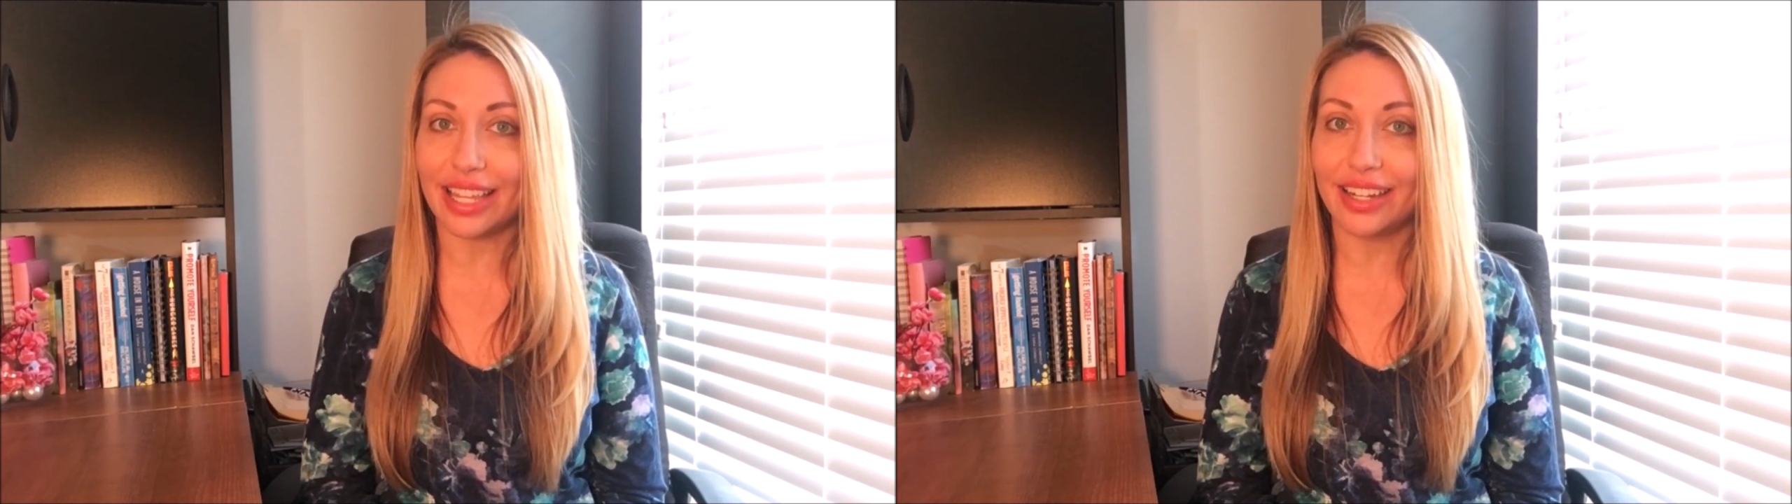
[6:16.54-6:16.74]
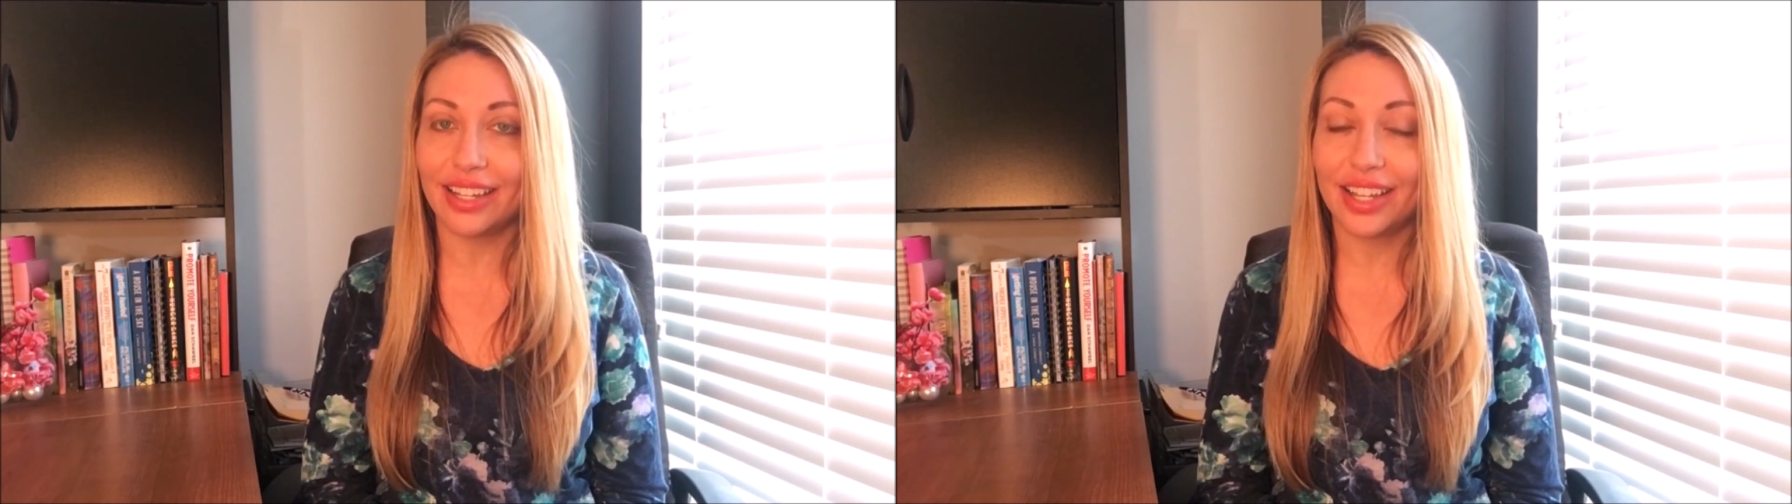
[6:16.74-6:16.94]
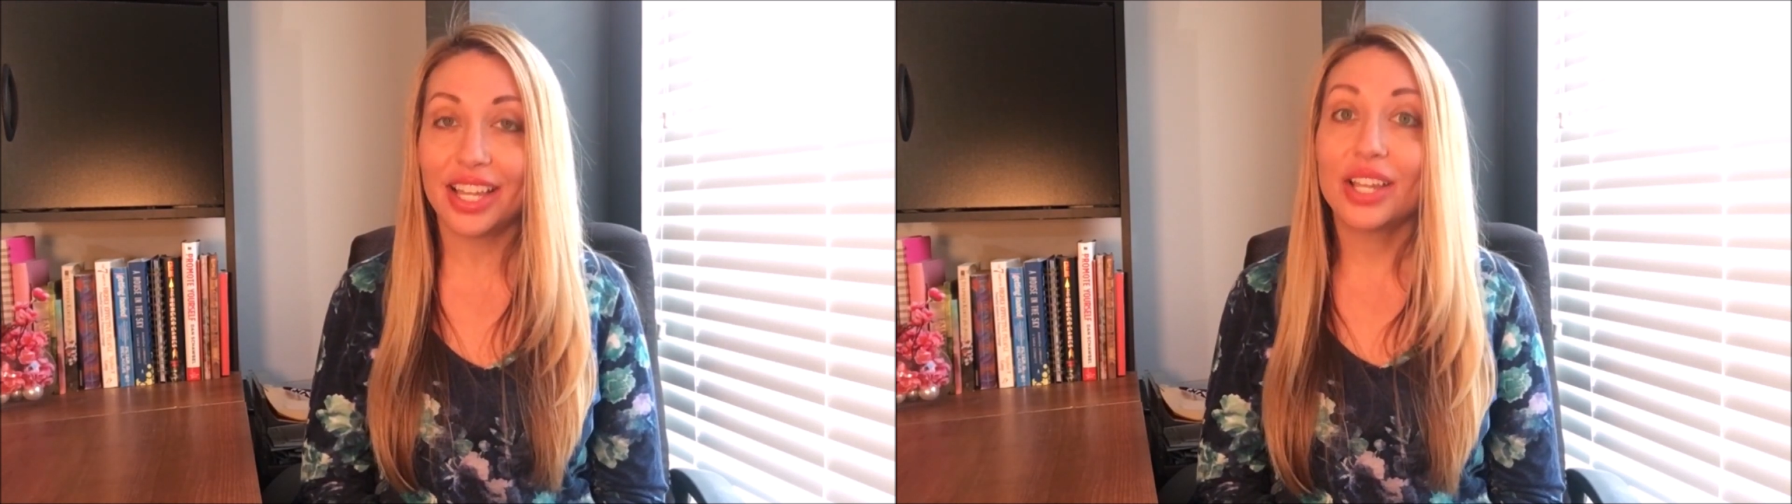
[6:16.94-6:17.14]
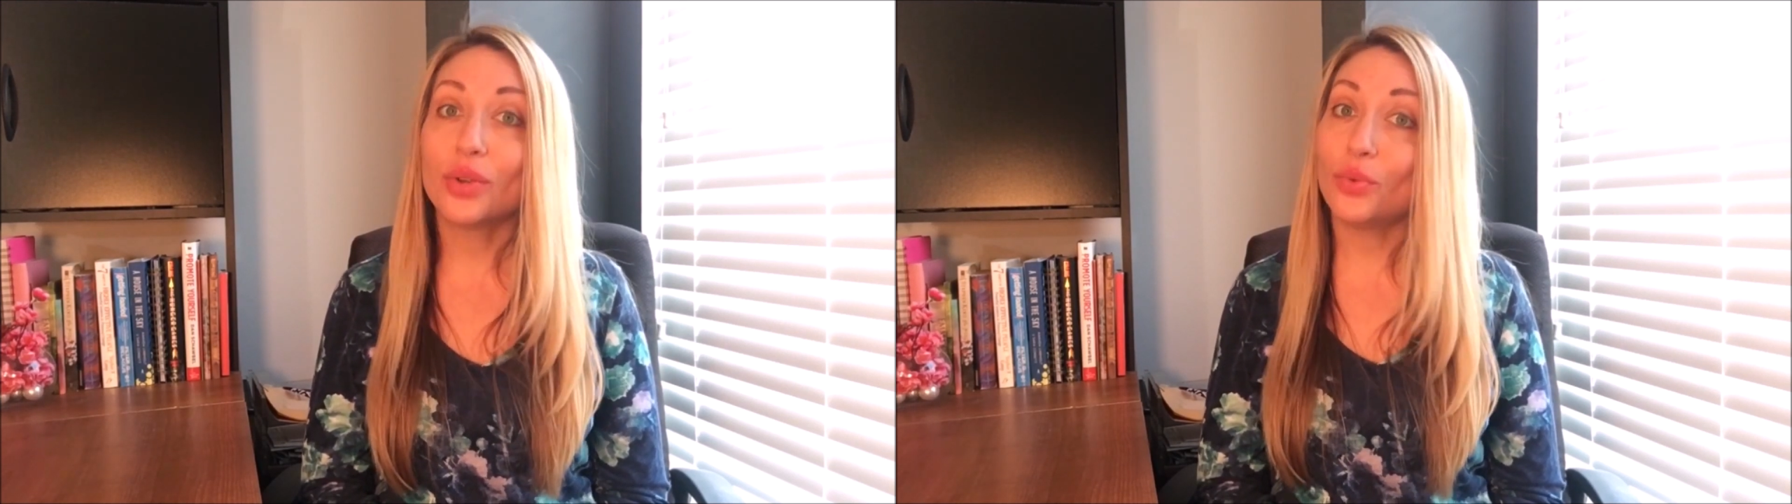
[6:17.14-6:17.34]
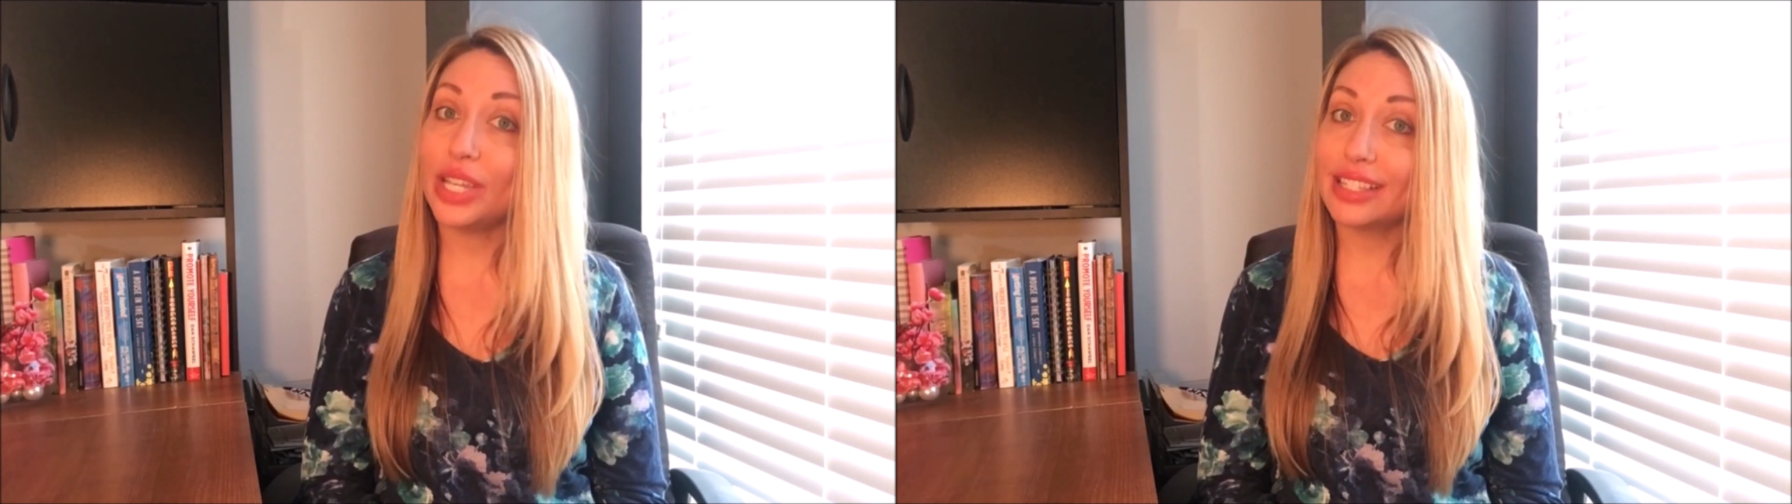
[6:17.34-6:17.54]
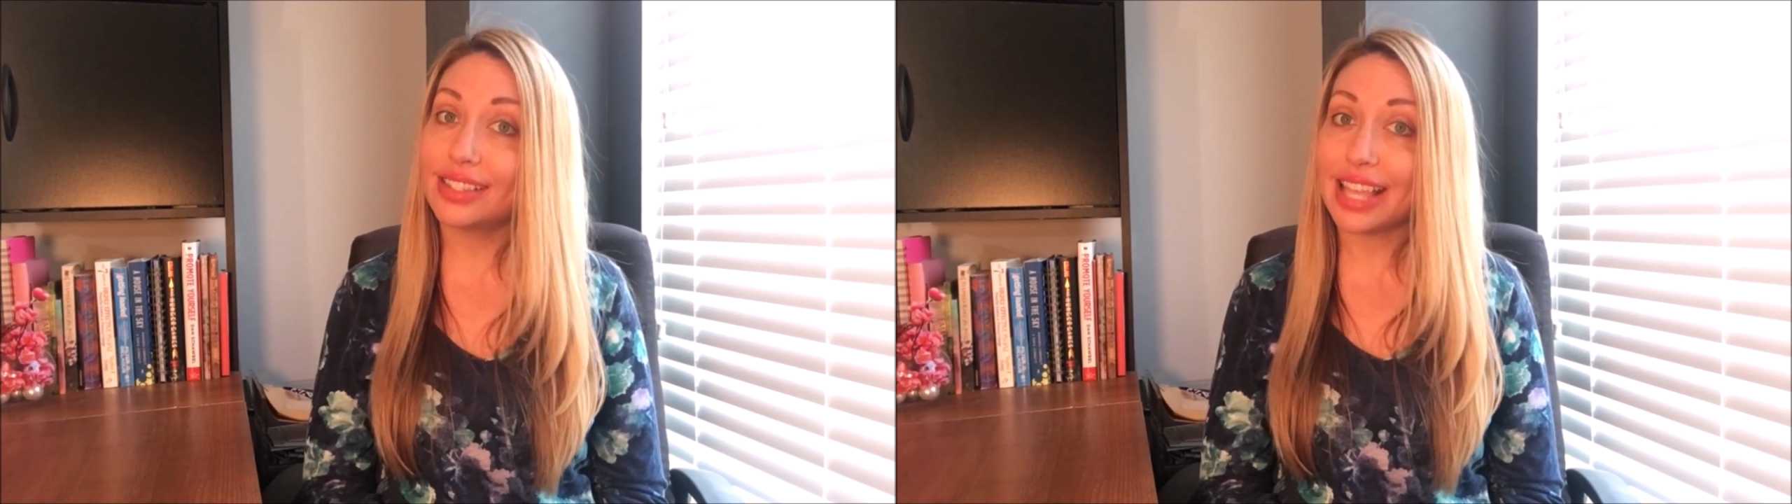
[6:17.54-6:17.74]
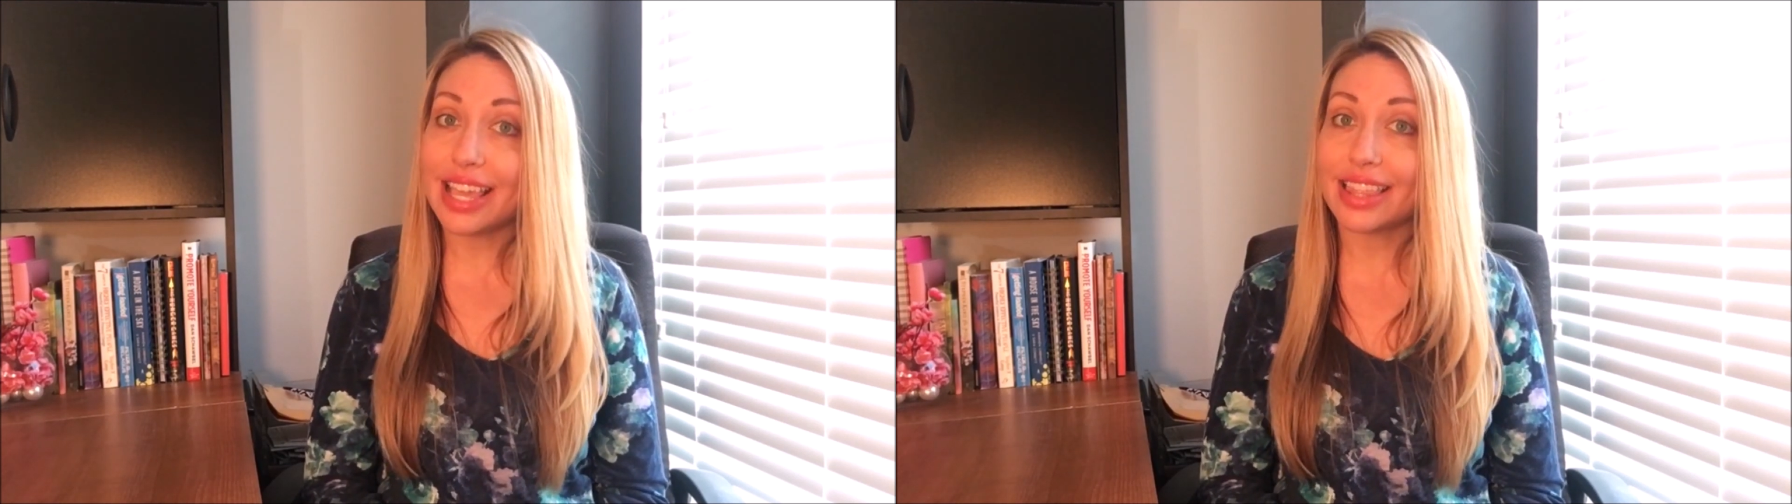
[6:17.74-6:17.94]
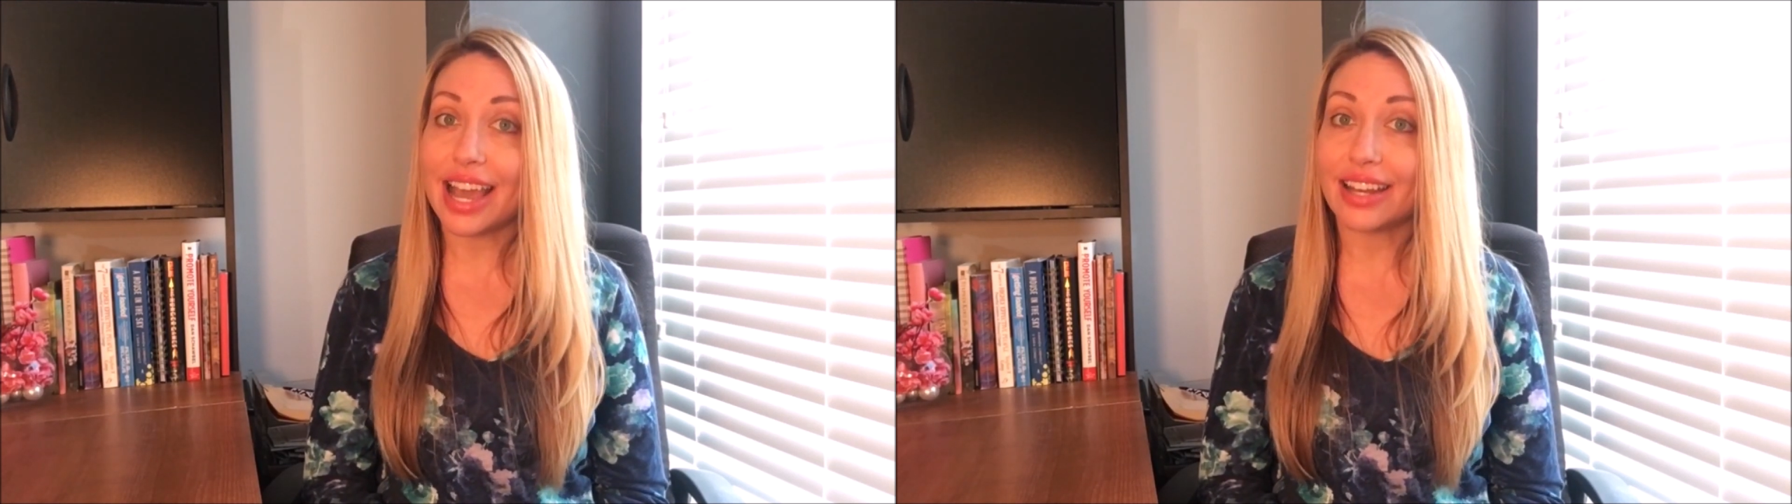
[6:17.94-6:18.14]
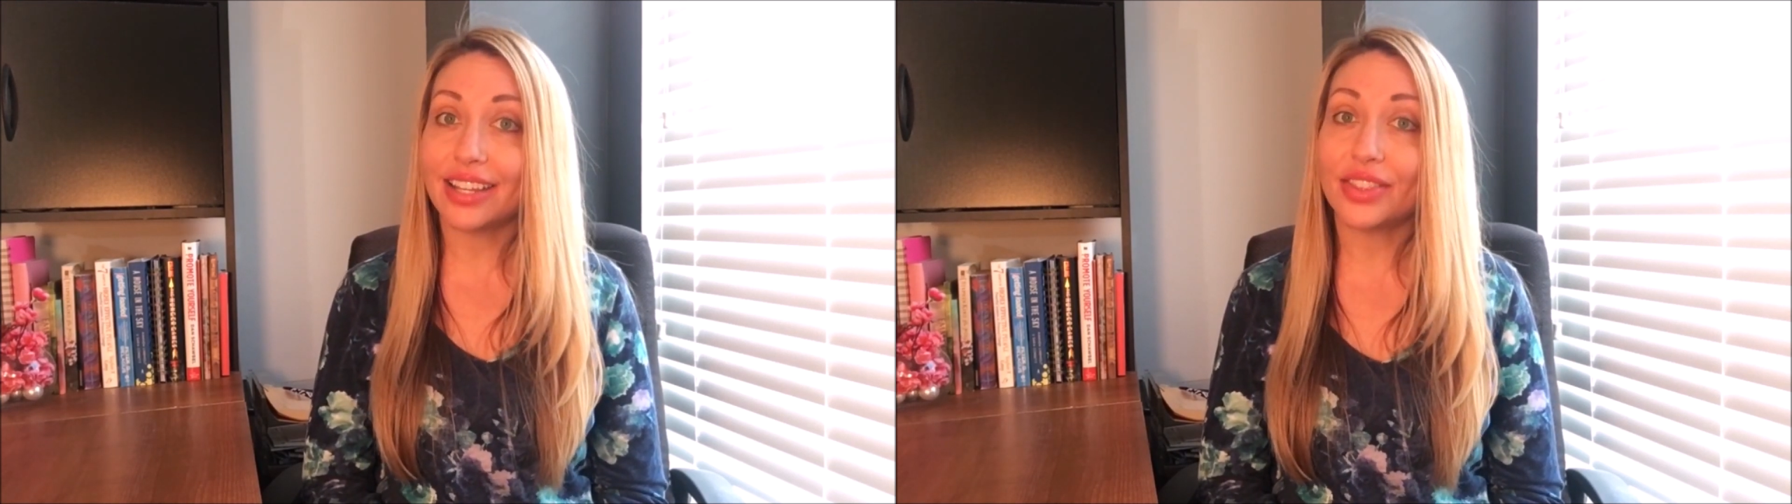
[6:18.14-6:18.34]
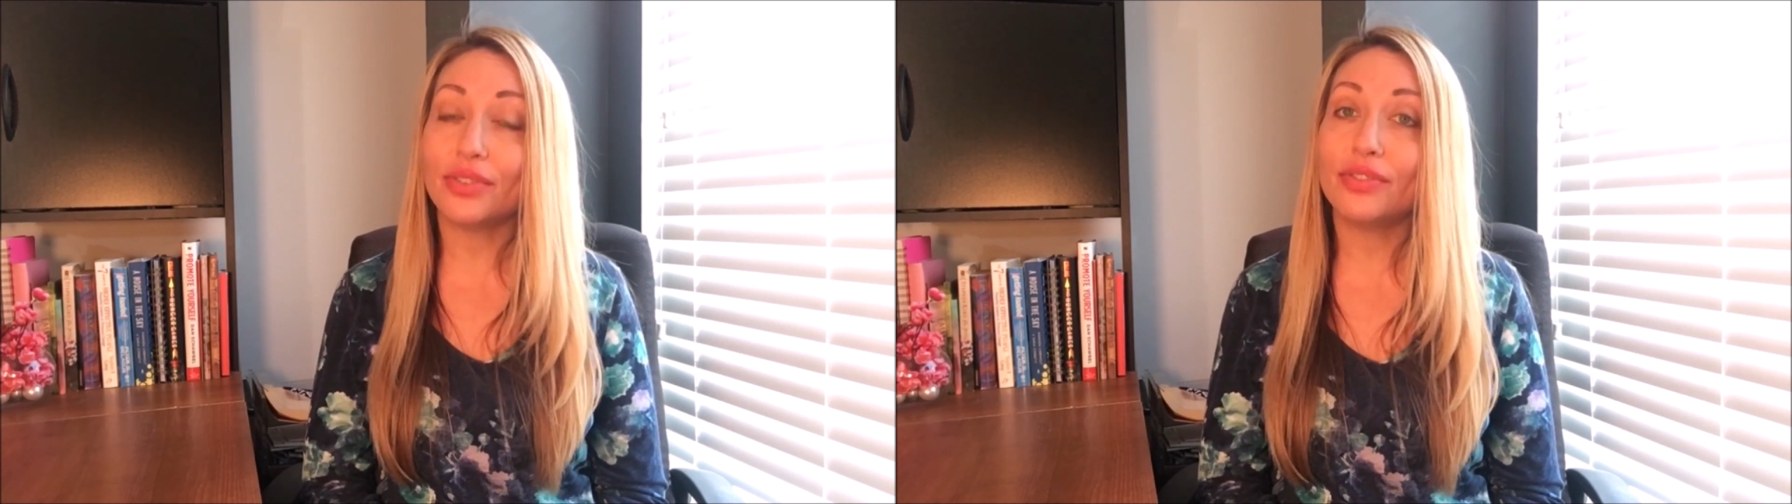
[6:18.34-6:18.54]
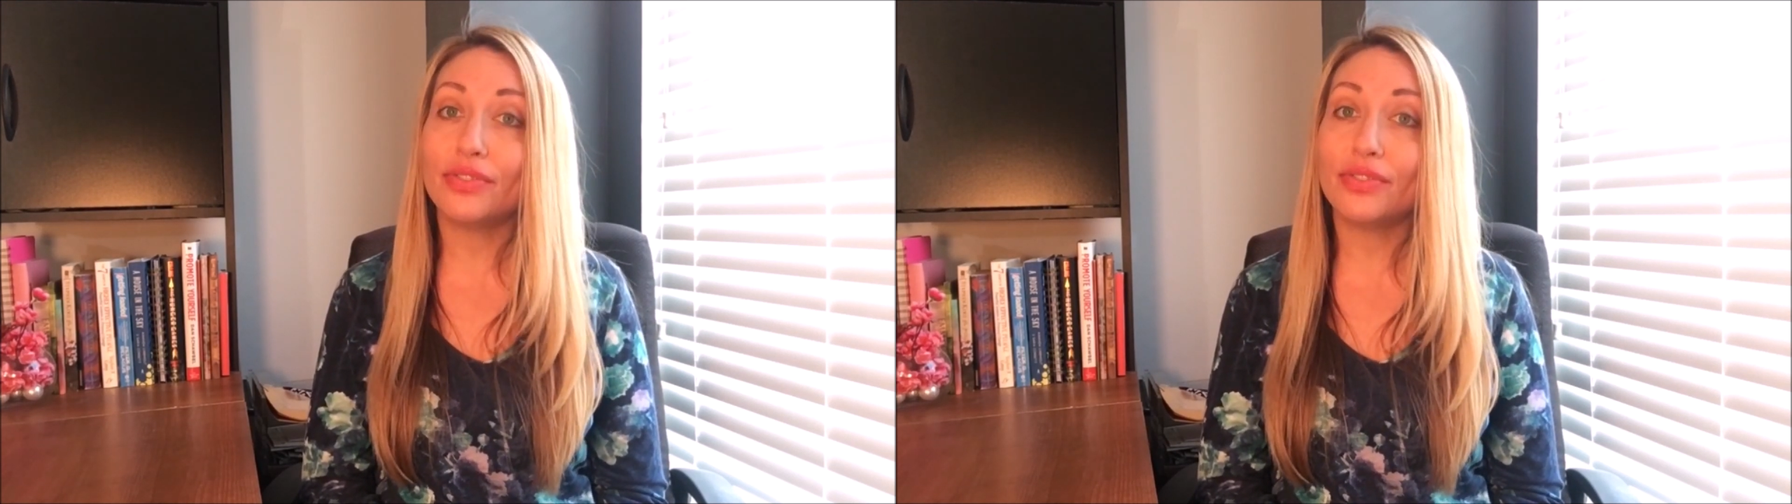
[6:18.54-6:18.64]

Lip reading: Now that you've been introduced to the